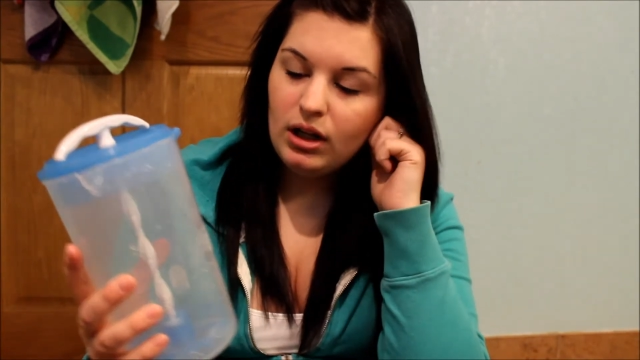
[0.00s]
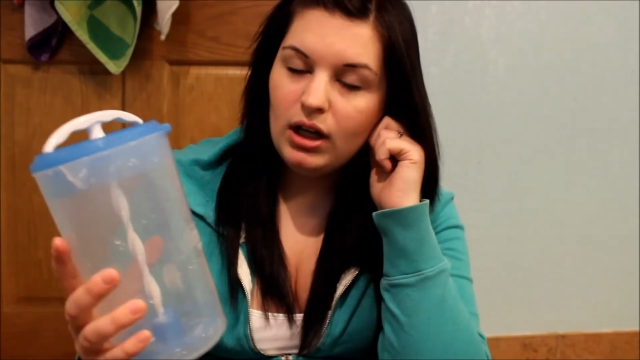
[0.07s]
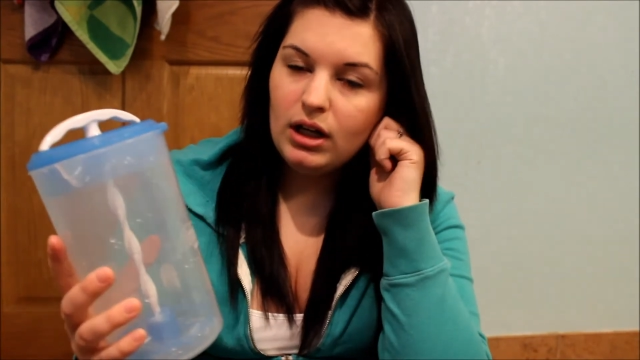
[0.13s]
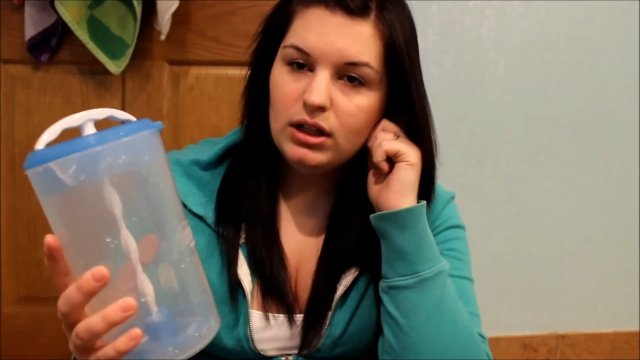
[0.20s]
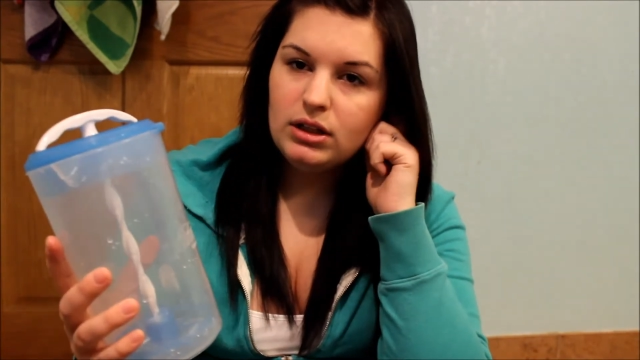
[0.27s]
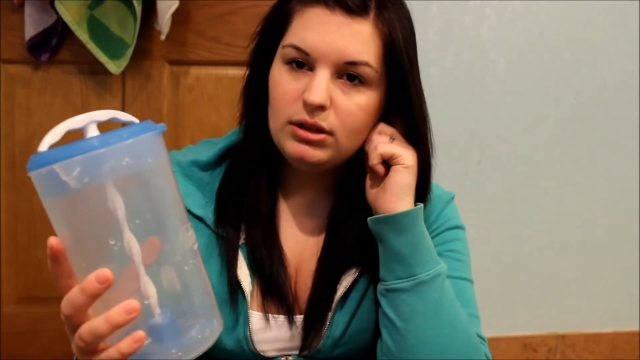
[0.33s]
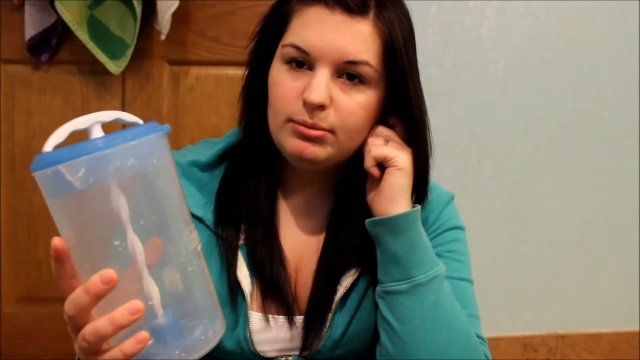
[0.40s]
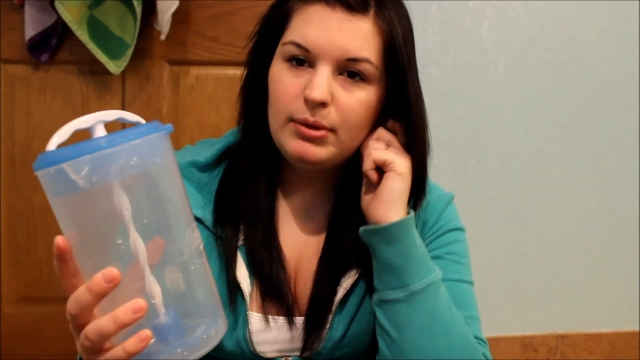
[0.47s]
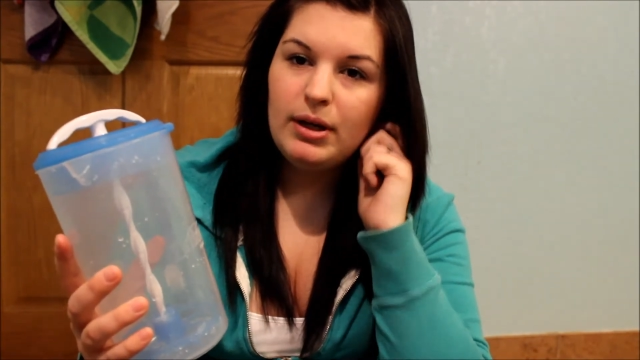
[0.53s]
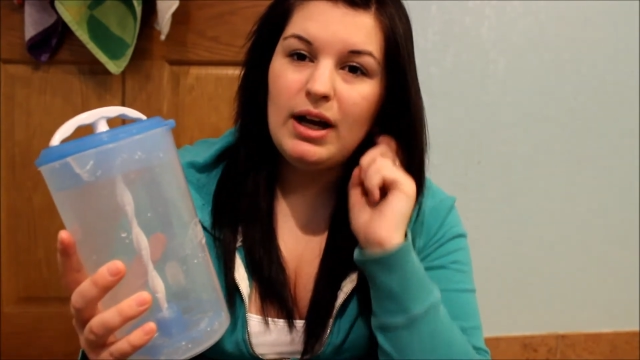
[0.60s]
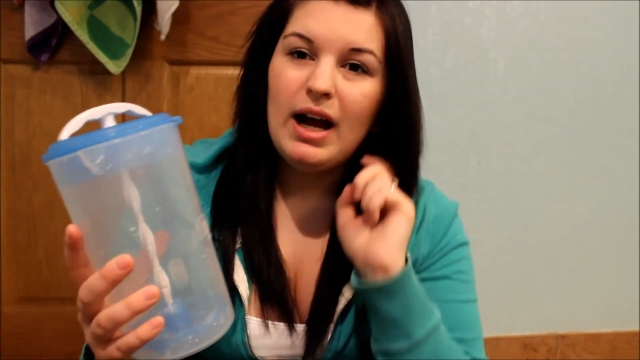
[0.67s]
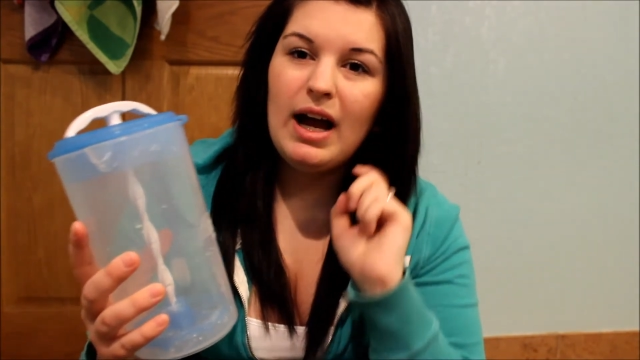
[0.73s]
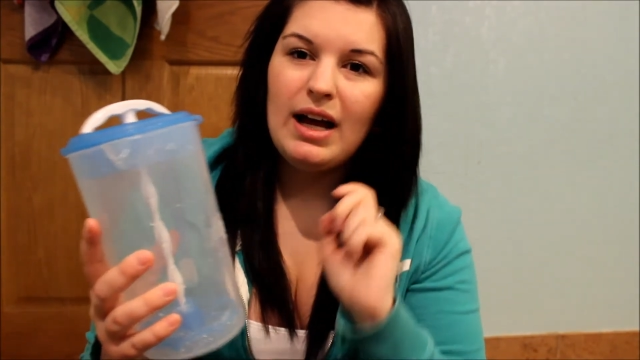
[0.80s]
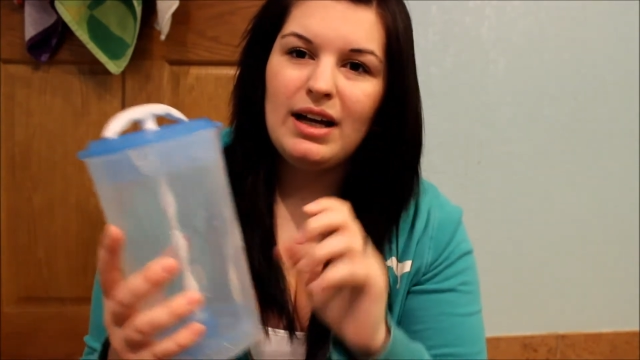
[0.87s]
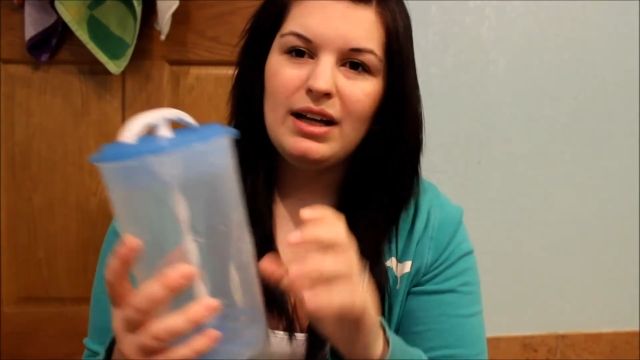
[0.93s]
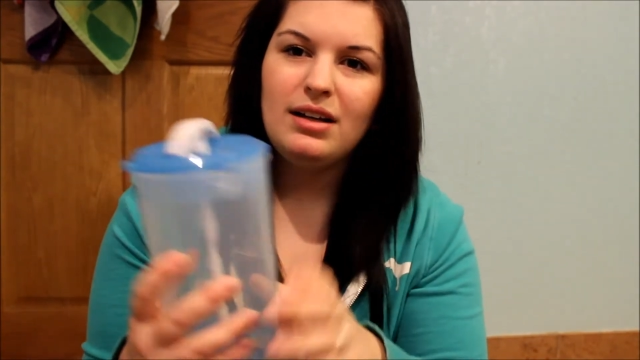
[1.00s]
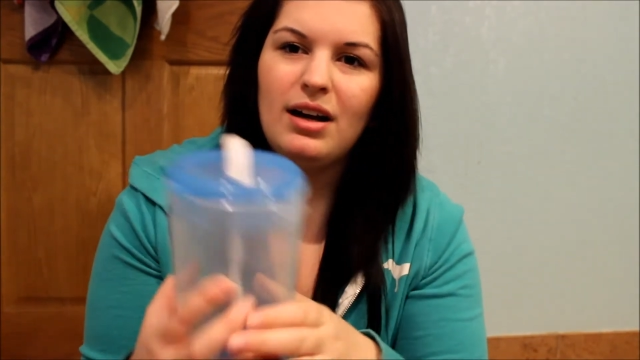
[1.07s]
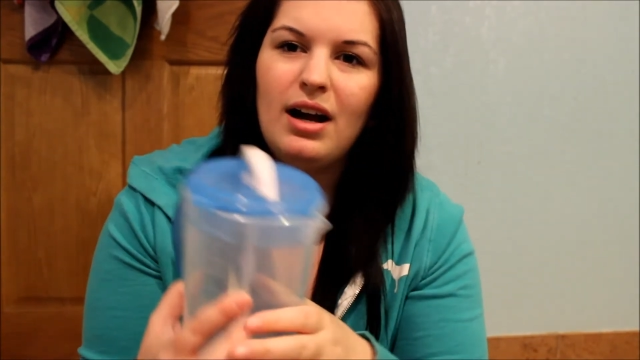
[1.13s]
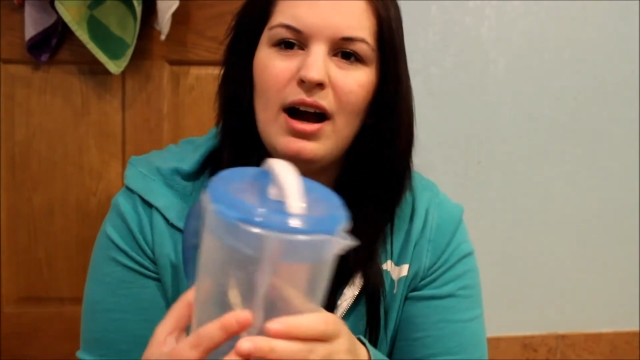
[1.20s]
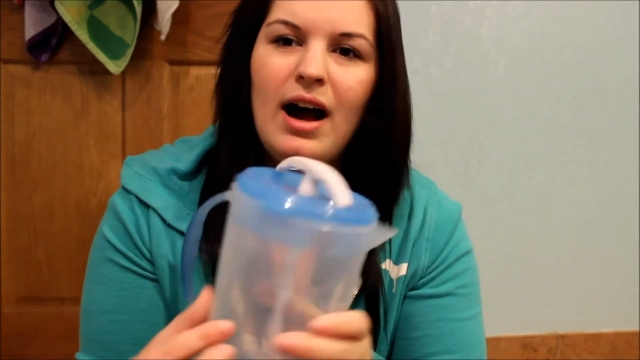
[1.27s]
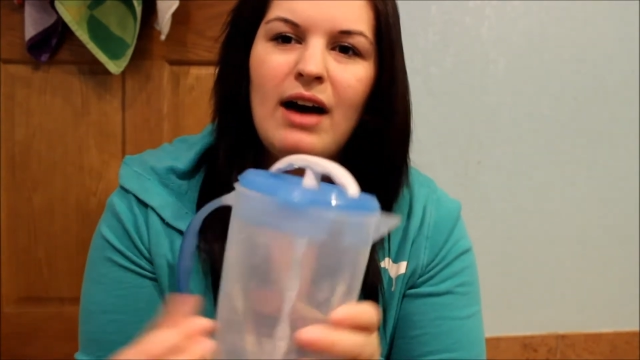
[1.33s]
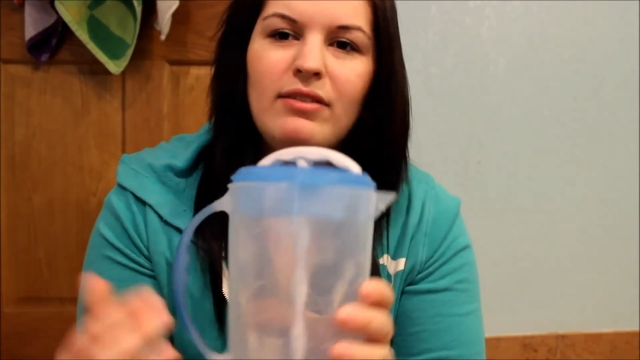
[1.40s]

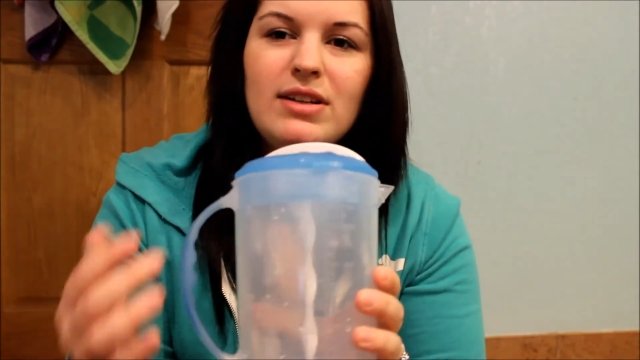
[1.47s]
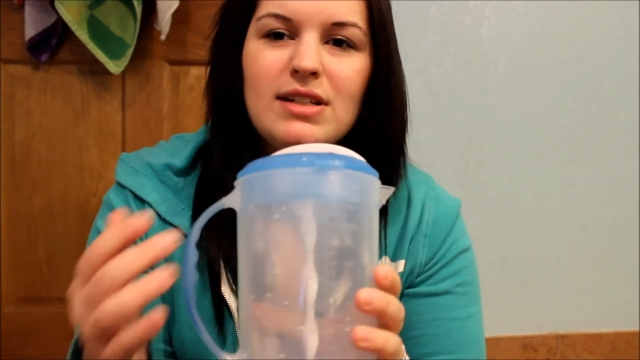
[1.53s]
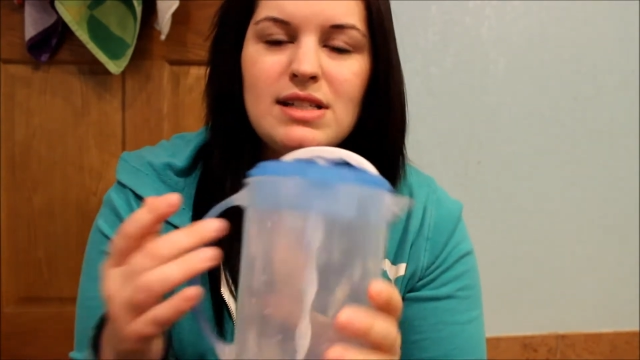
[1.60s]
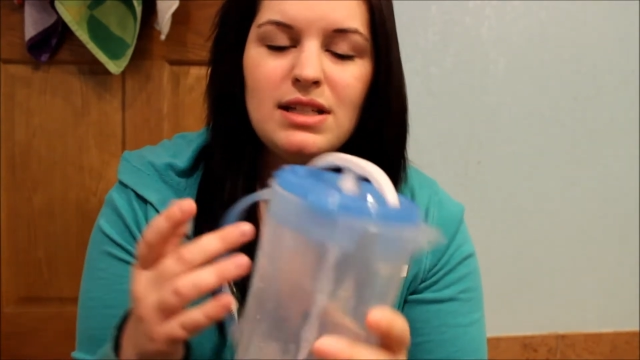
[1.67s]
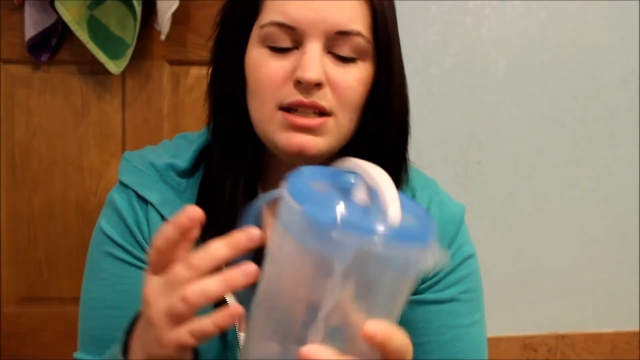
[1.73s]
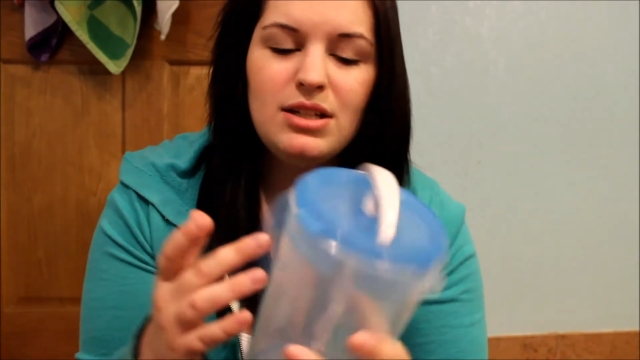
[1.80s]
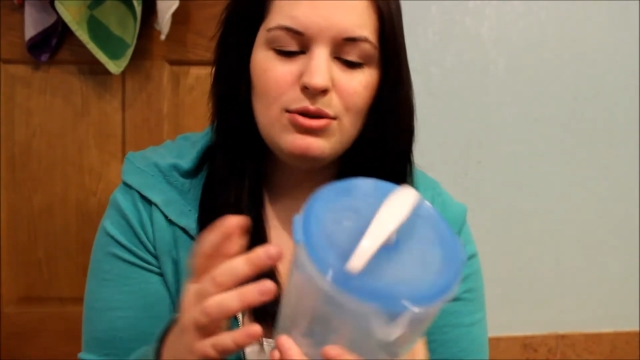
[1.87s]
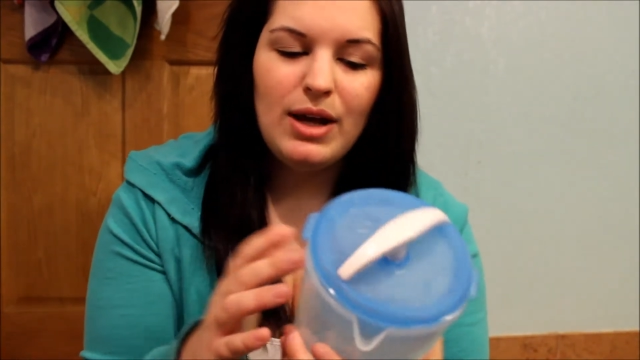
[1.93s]
Obviously